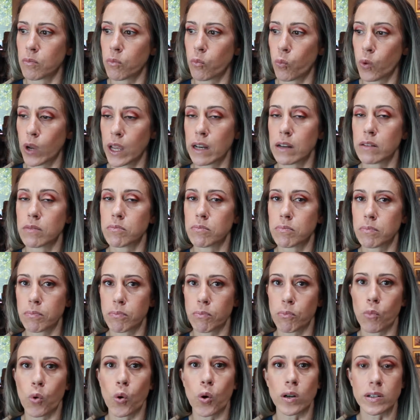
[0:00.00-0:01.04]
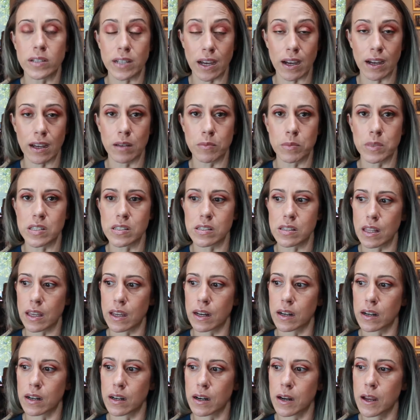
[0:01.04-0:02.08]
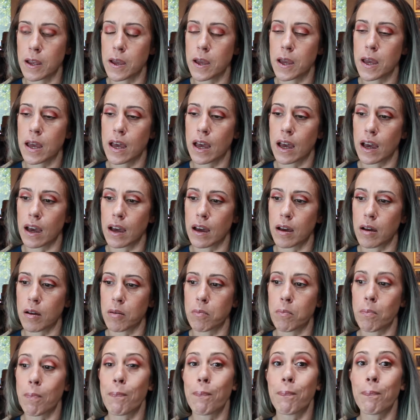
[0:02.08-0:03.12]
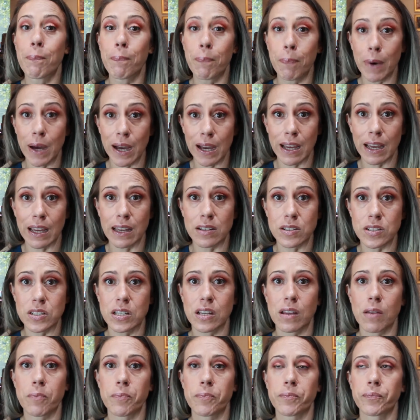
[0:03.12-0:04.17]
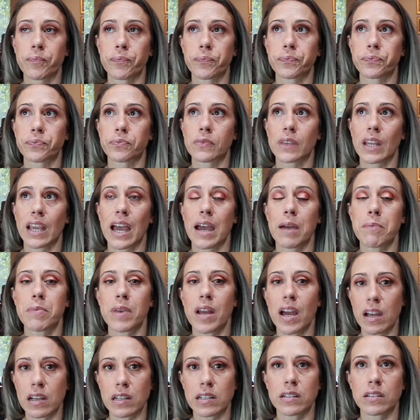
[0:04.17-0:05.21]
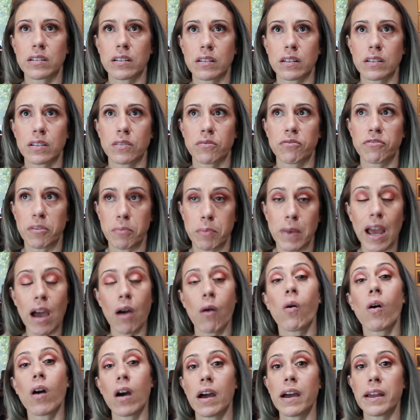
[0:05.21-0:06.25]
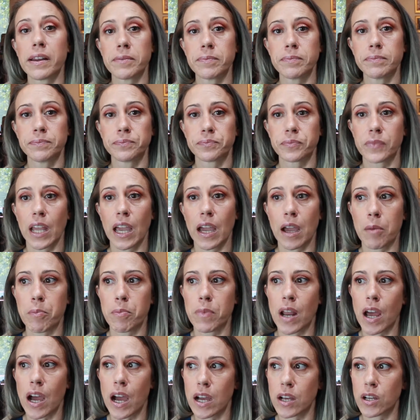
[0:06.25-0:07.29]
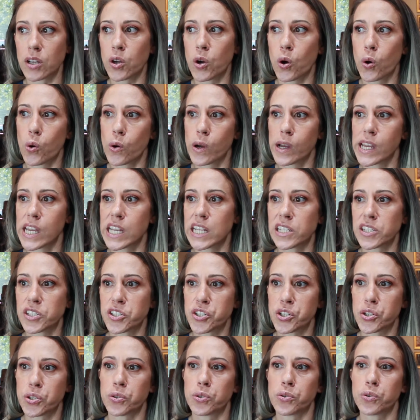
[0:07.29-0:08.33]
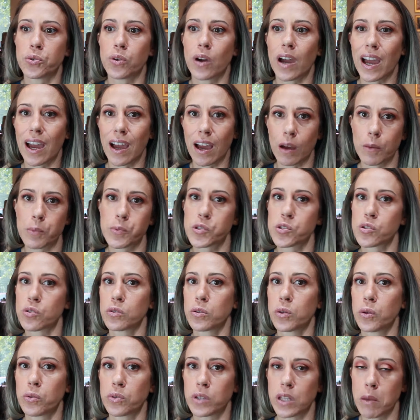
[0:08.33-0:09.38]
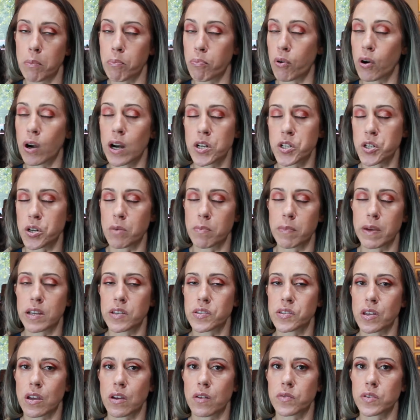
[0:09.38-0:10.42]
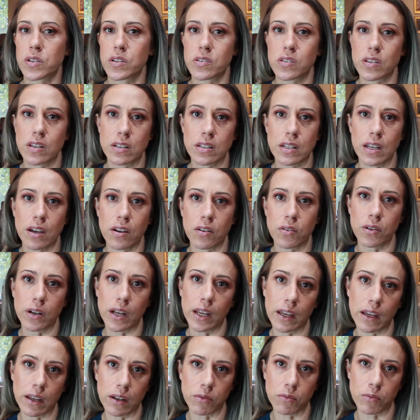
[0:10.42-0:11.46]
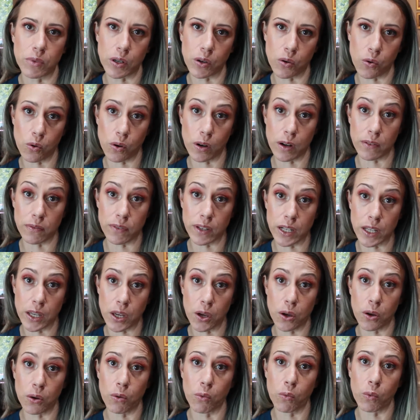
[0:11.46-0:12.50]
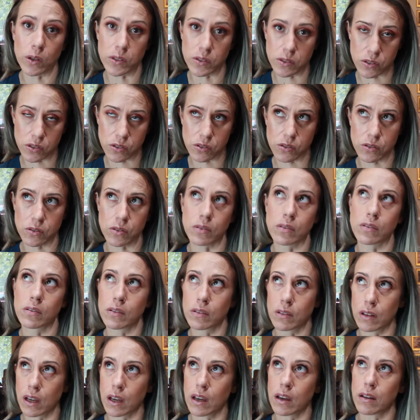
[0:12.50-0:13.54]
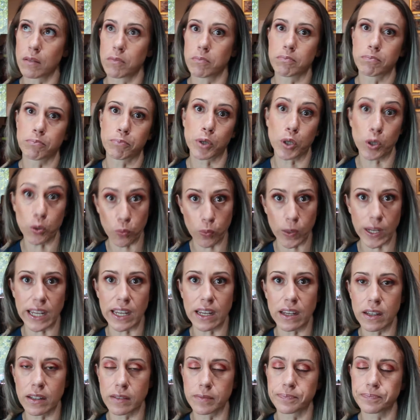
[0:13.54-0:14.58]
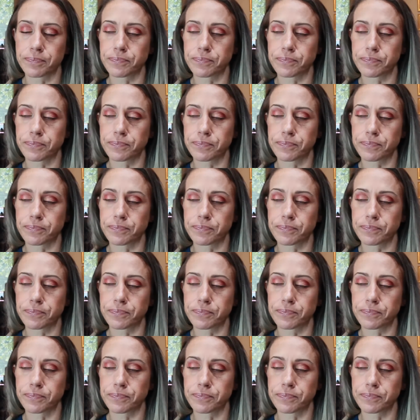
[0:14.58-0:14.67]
when more time is there. But I'm not, from now on, I'm not going to absolutely pressure myself to sit down and record a video once per week.